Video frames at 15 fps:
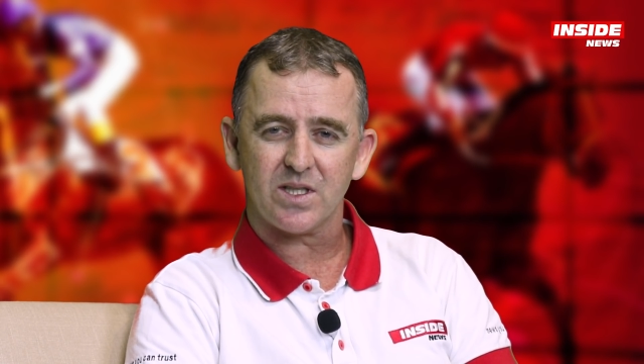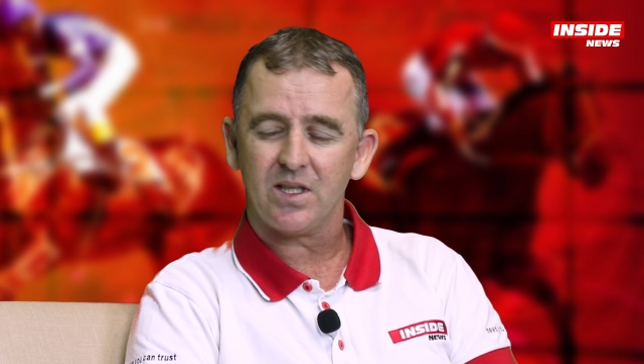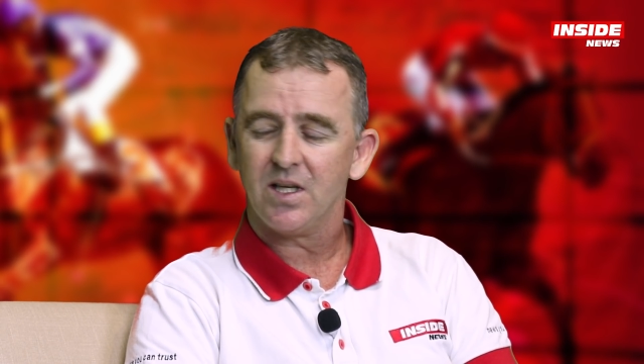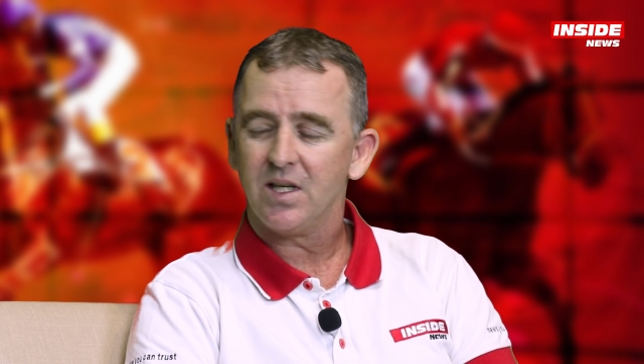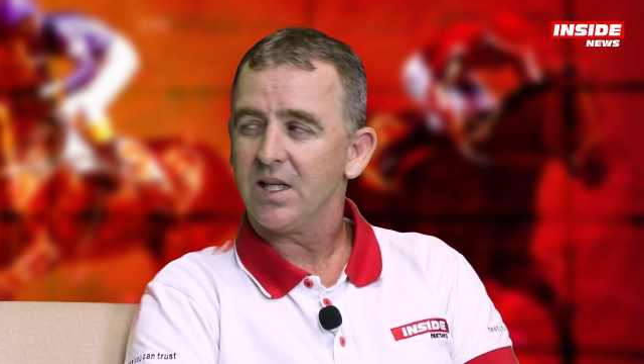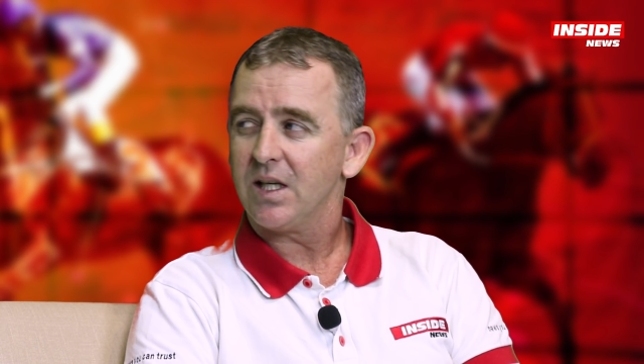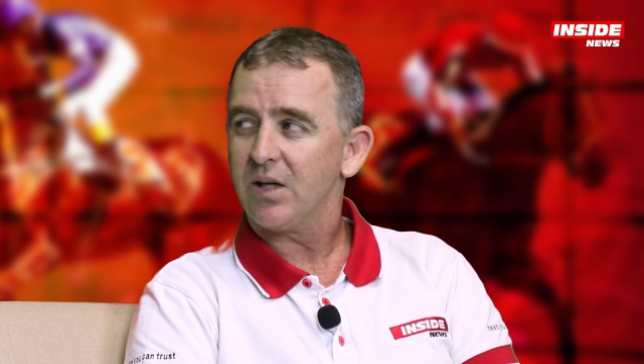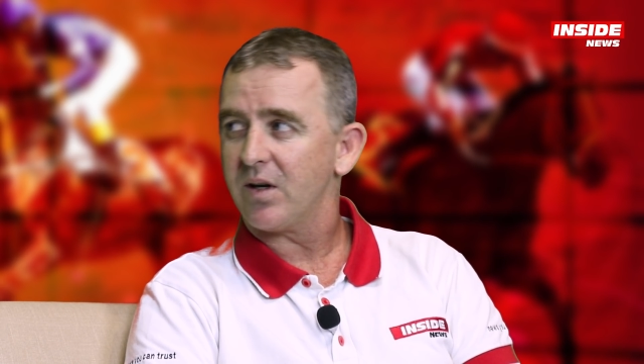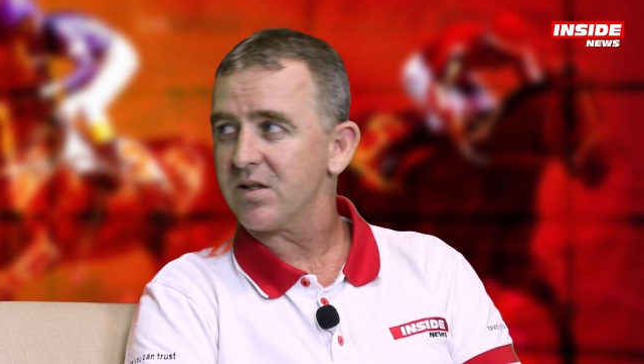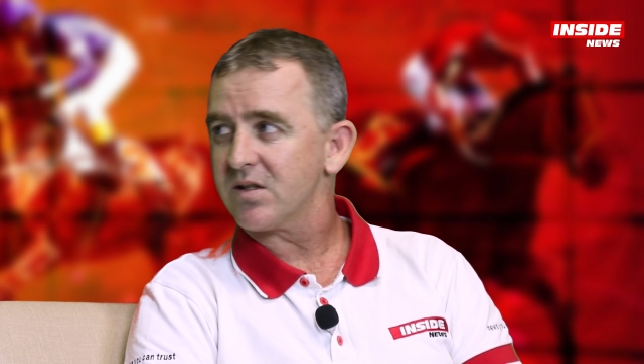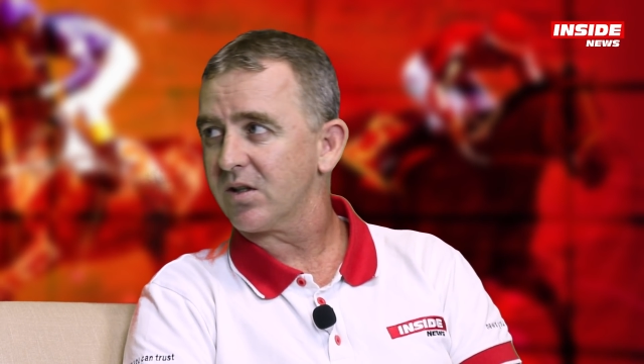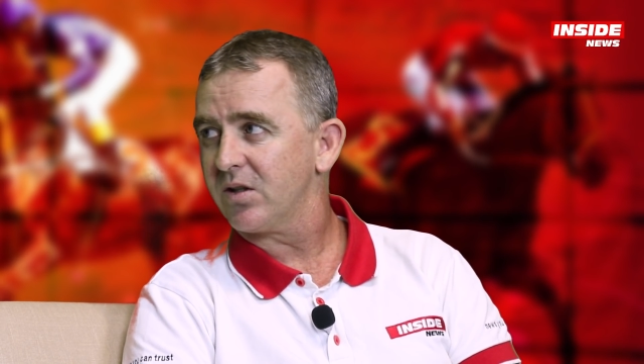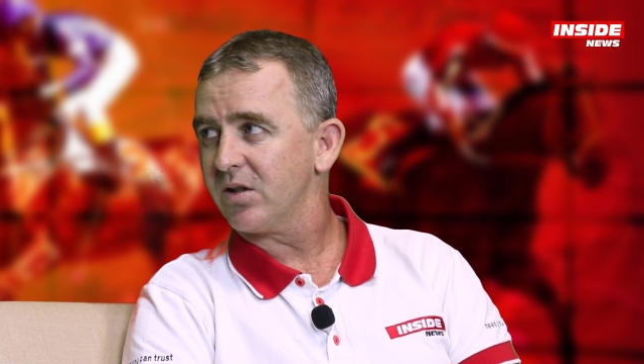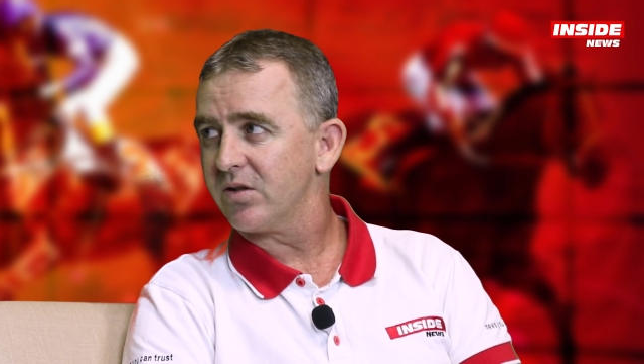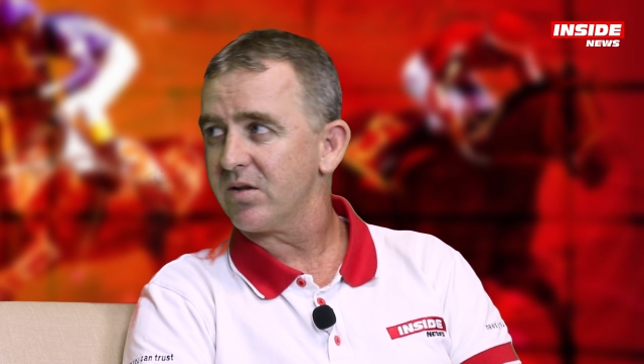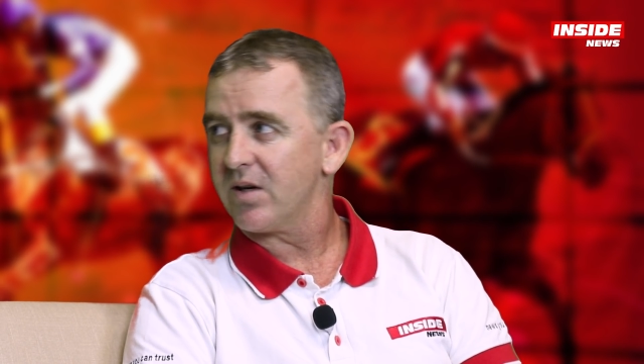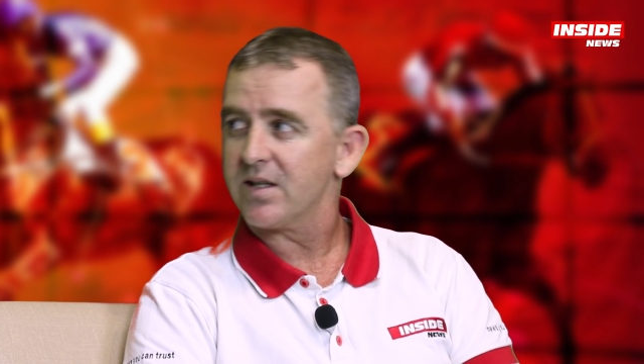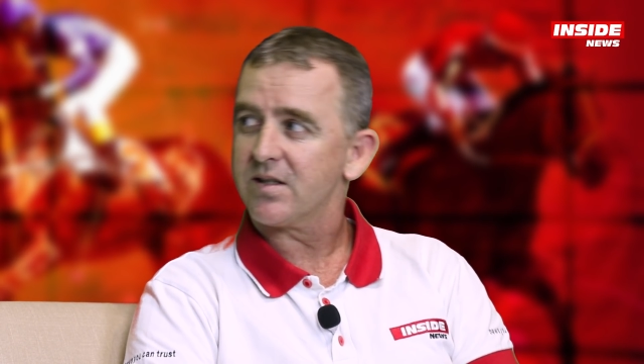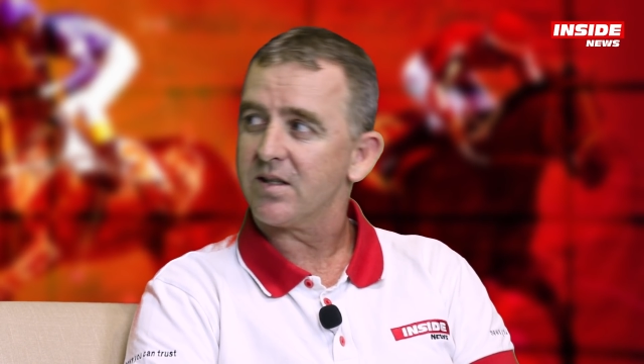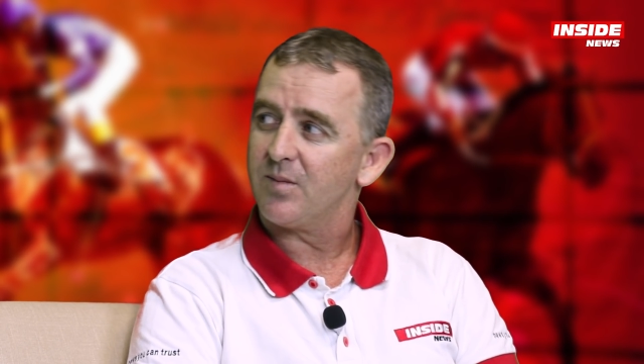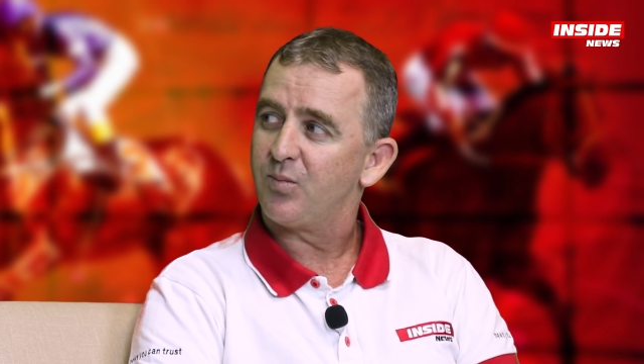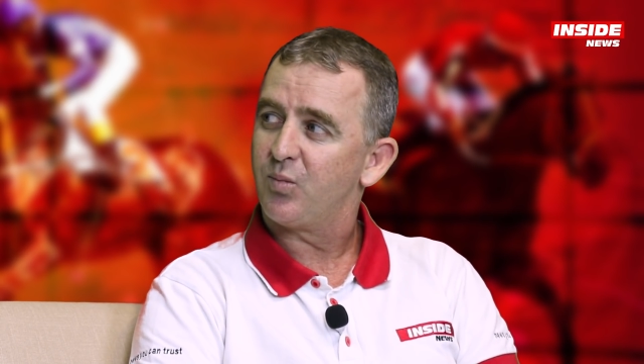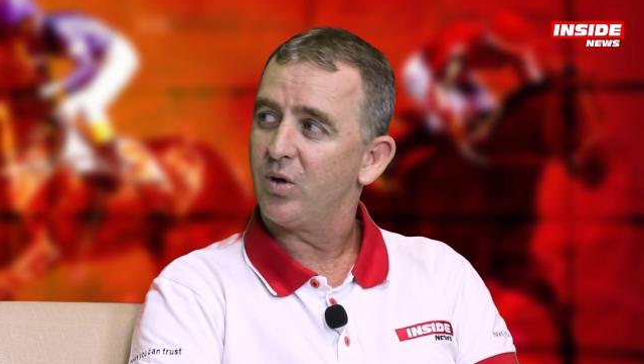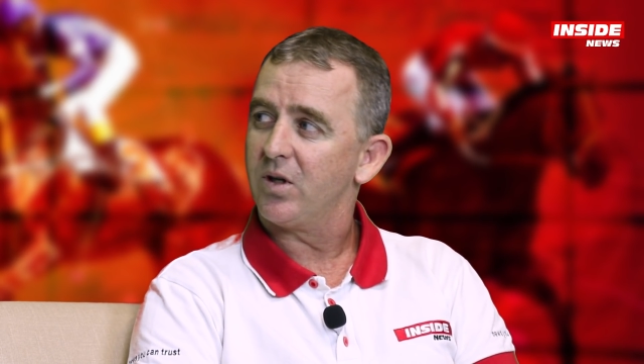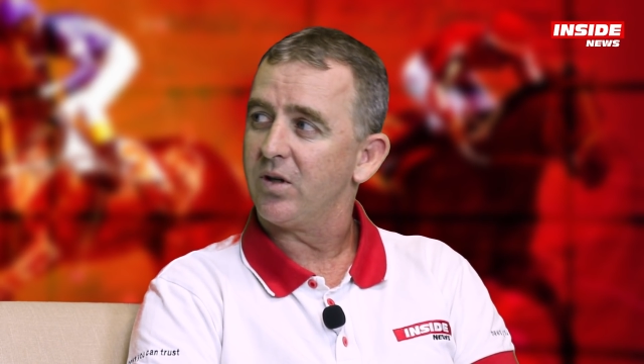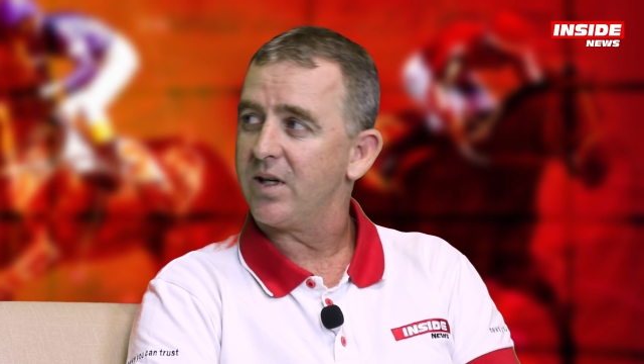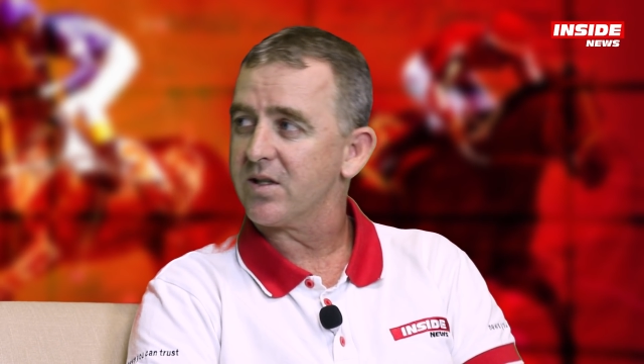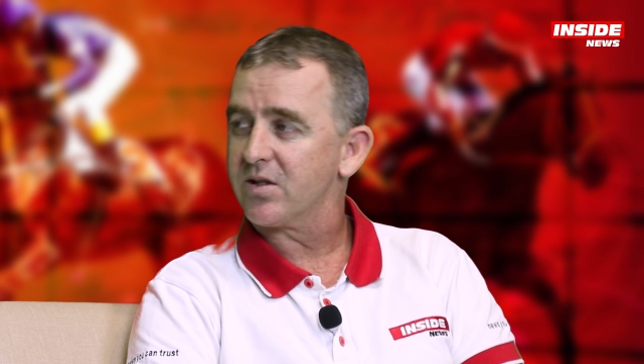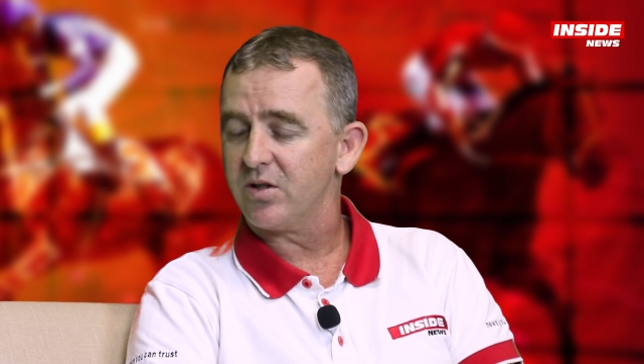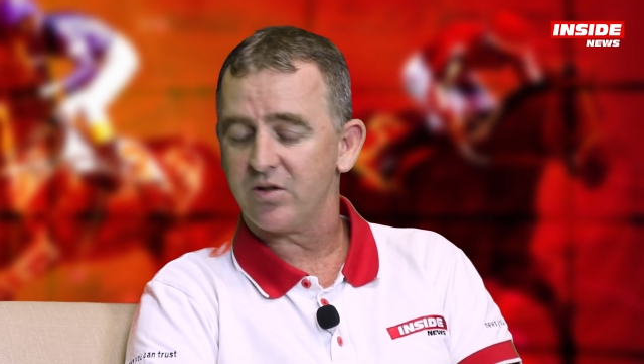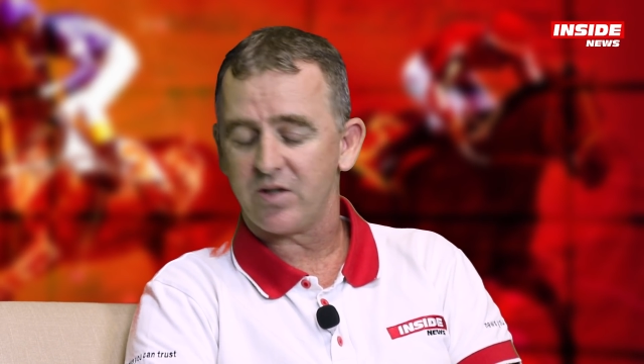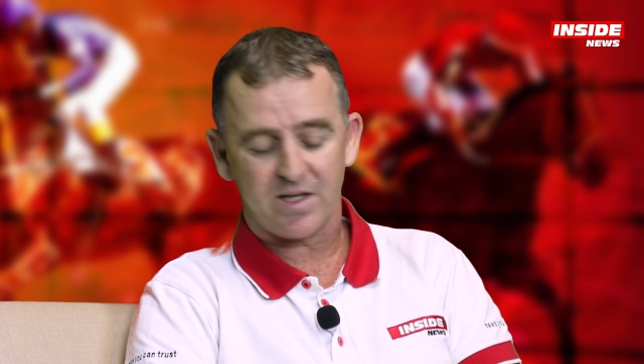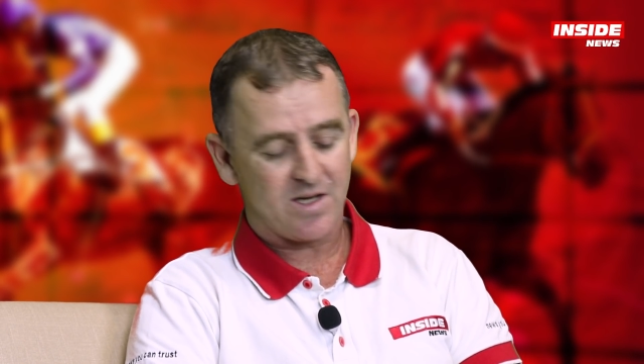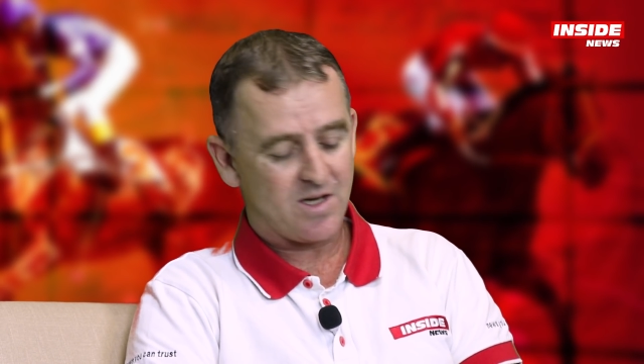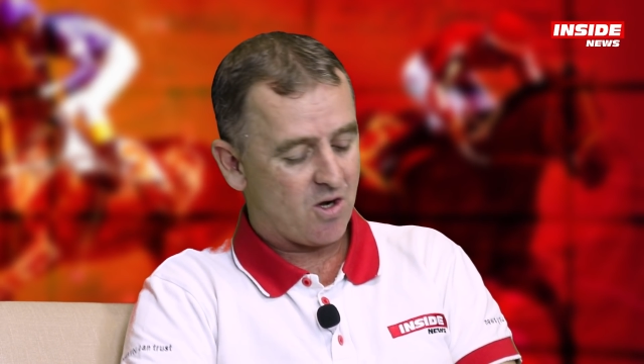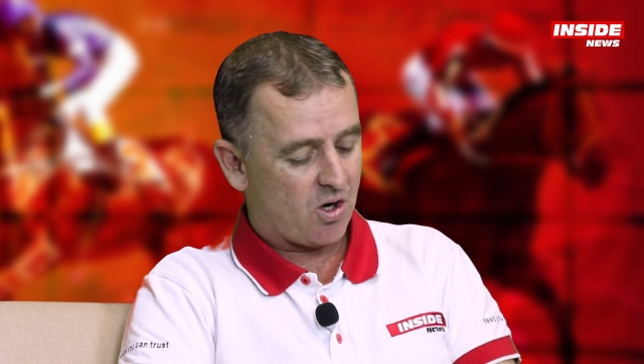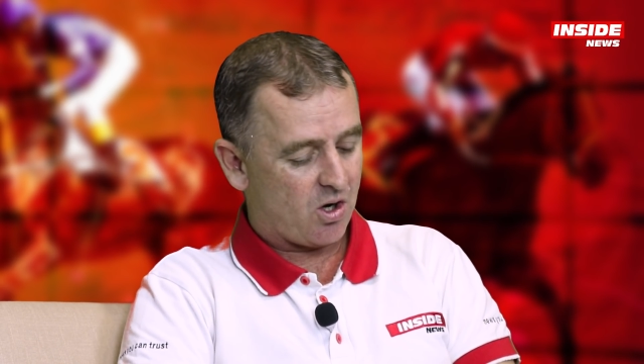He runs a good race and a poor race, good race.